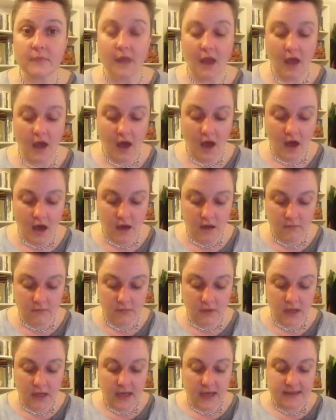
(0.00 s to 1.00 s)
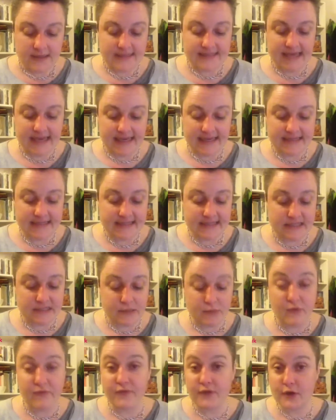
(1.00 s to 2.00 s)
The second is to
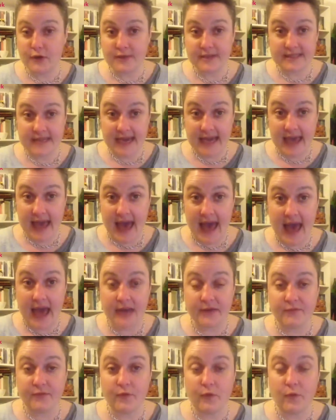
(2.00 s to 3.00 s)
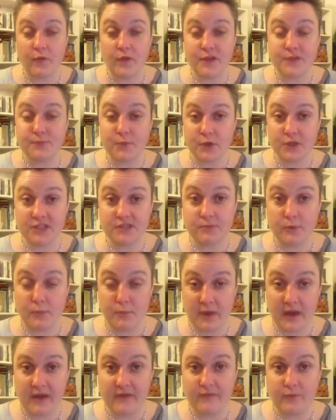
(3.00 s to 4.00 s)
review the day ahead for all those possible
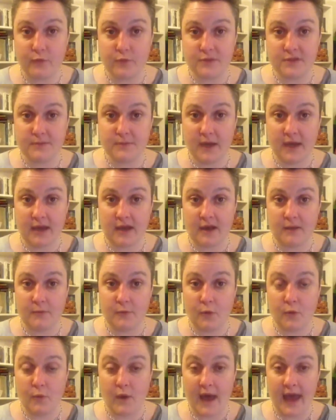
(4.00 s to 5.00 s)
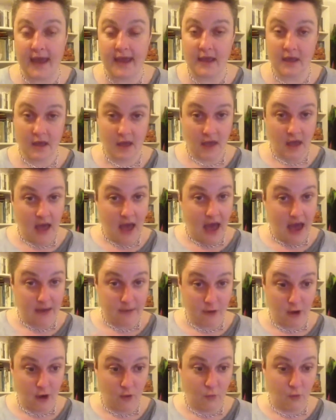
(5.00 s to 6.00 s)
pitfalls that might come your way and
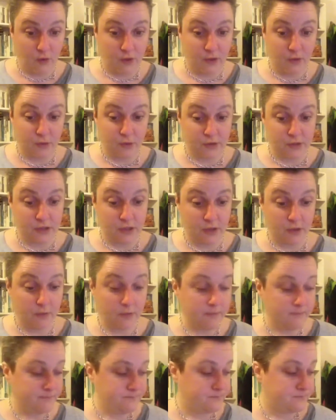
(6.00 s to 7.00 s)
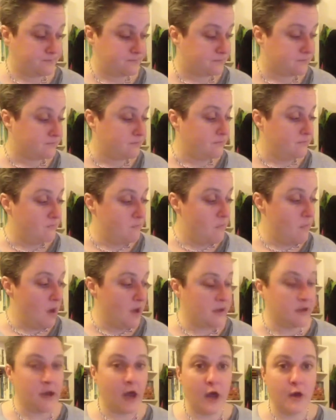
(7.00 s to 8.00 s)
know what you will do.
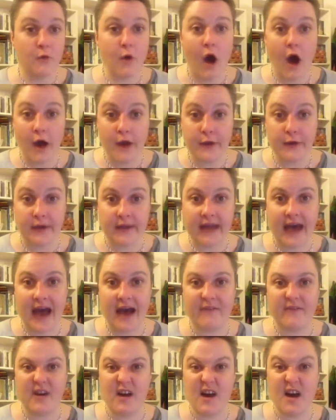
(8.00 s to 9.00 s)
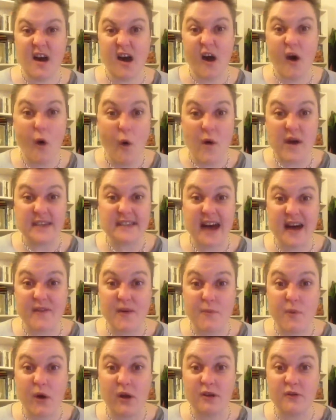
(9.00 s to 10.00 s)
You know, are you going to always have a
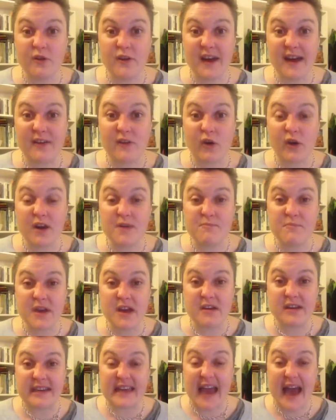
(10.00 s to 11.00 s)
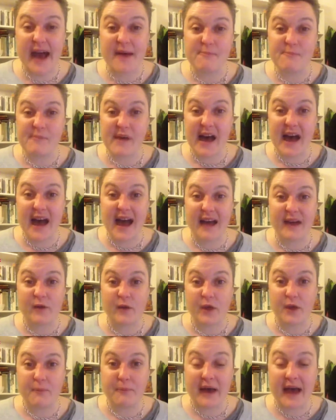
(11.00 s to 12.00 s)
bottle of non-alcoholic beer in your handbag or
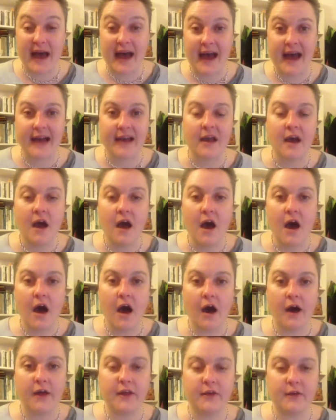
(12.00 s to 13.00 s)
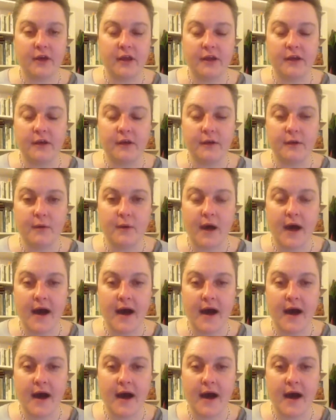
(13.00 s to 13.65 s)
your bag? Are you going to